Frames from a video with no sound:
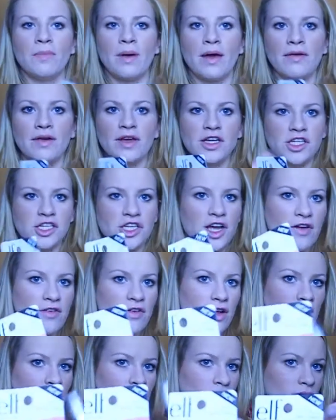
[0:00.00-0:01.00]
The Berry
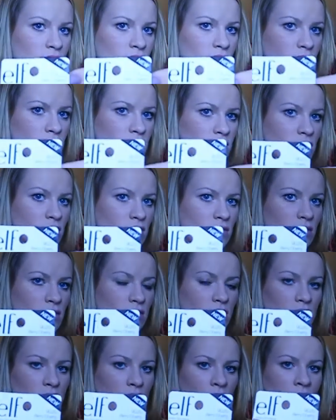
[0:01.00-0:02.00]
Cherry
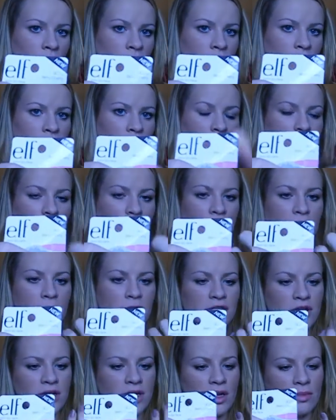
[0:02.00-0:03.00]

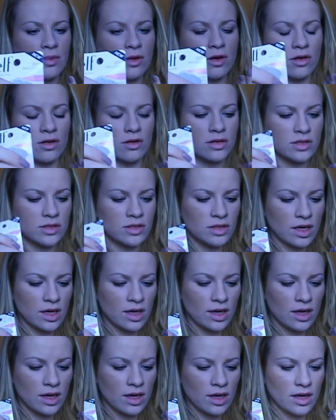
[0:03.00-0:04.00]
Hypershine lip gloss
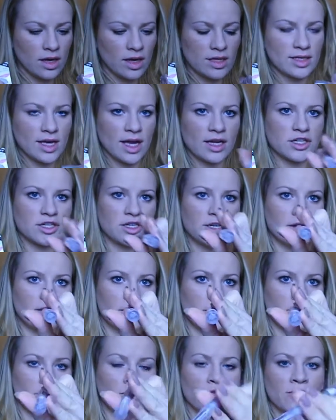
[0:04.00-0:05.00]
is
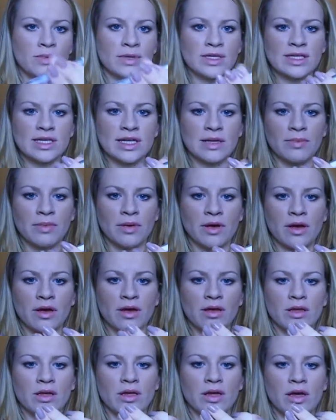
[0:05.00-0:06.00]
actually a Ruby
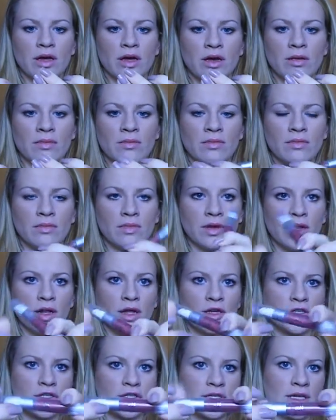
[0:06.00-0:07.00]
Slipper
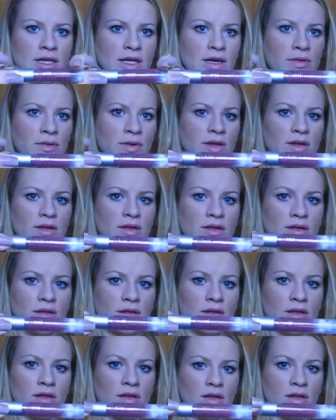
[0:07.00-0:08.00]
Luscious liquid
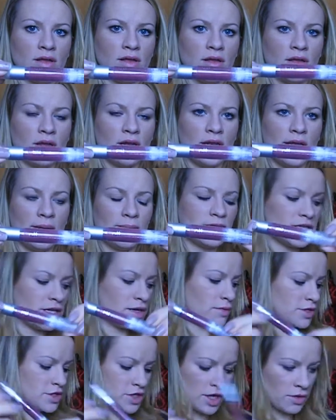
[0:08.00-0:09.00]

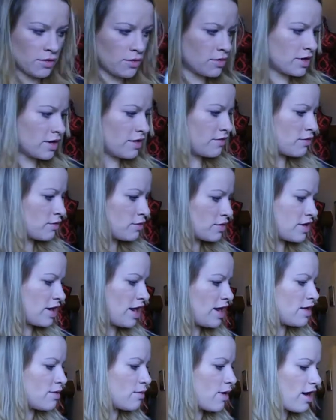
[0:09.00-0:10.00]
lipstick, which I already have
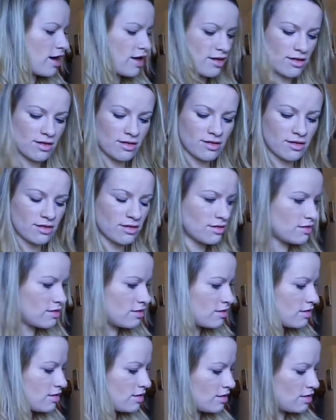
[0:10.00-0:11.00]
ordered anyway,
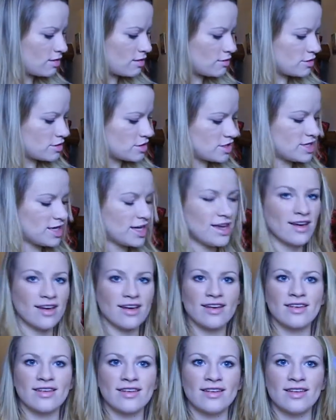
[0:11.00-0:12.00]
which is
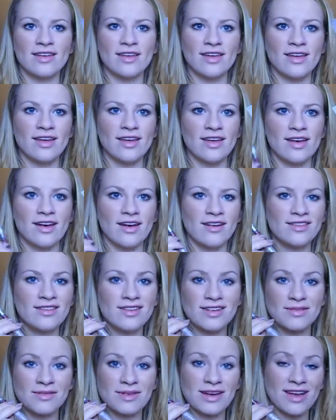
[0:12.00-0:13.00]
here. Oh
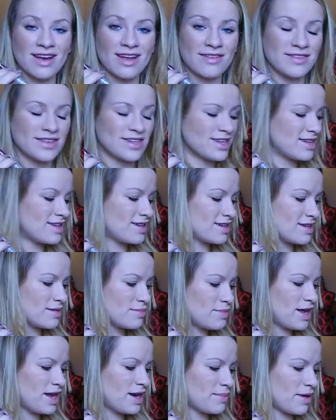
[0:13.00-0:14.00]
god, I'm going to have to
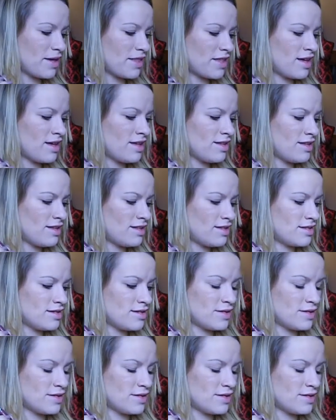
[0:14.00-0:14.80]
complain about that.